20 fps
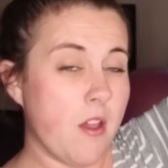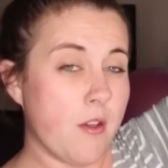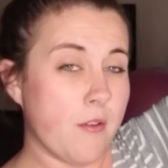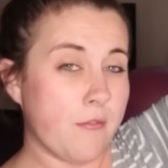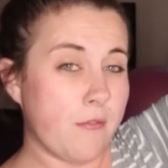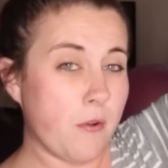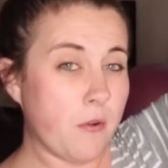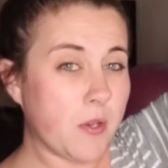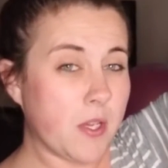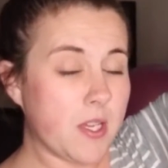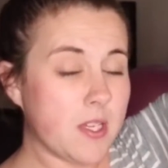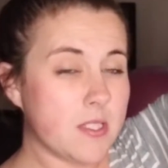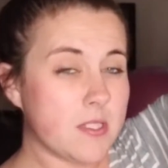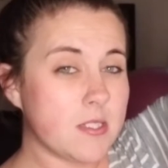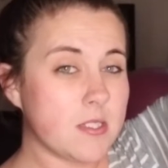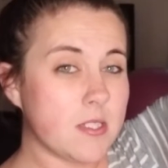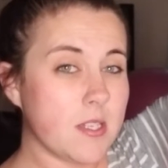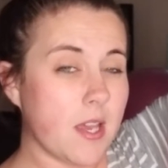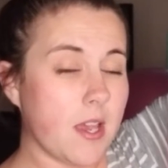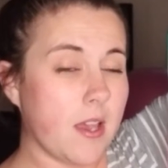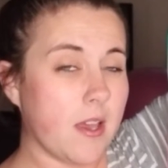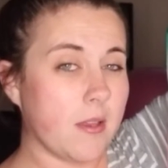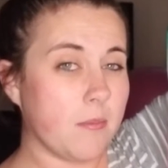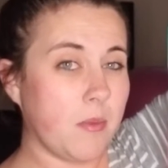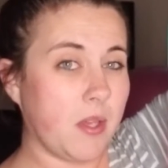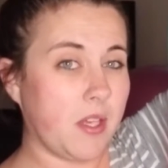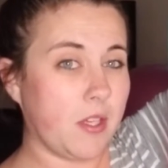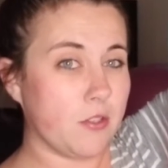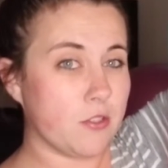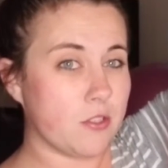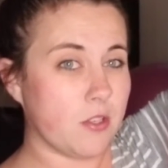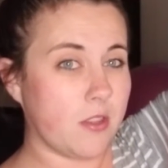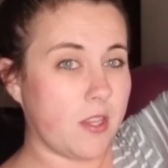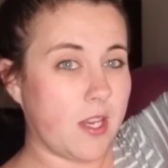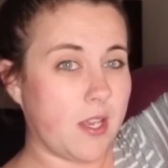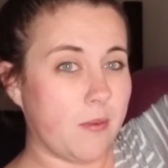focused and making sure that